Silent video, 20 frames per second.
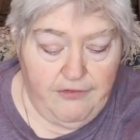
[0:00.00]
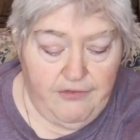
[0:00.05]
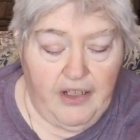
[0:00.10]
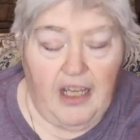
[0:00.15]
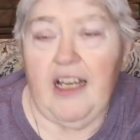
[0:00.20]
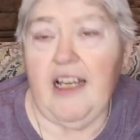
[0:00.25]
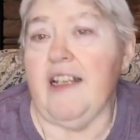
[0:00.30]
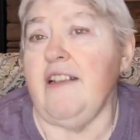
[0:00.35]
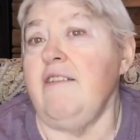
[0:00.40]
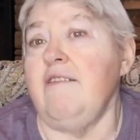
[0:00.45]

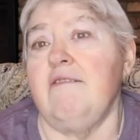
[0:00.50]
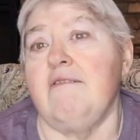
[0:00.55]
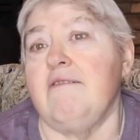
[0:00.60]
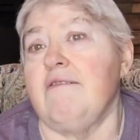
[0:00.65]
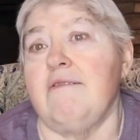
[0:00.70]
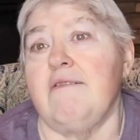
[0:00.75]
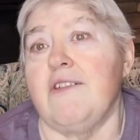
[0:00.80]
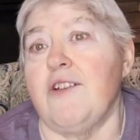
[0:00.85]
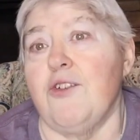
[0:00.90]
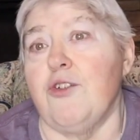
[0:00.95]
fine
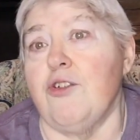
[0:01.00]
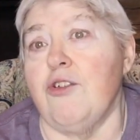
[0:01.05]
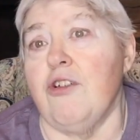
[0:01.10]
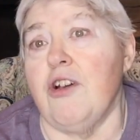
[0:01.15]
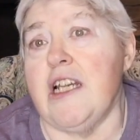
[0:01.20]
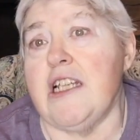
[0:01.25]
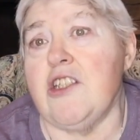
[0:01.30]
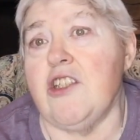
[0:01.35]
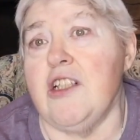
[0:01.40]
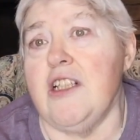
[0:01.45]

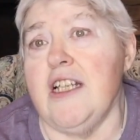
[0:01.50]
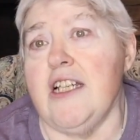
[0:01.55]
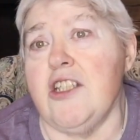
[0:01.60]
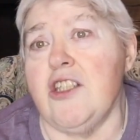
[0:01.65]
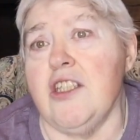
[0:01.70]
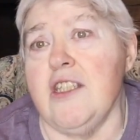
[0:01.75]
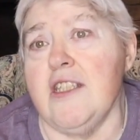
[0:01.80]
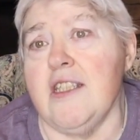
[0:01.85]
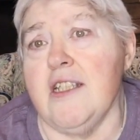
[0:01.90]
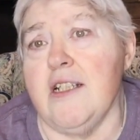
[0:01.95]

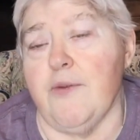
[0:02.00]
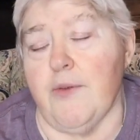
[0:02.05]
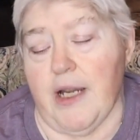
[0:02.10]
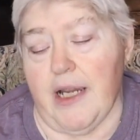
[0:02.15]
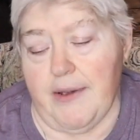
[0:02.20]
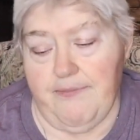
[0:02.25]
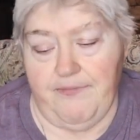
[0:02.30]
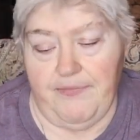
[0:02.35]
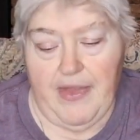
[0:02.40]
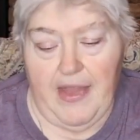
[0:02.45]
congratulations anyway.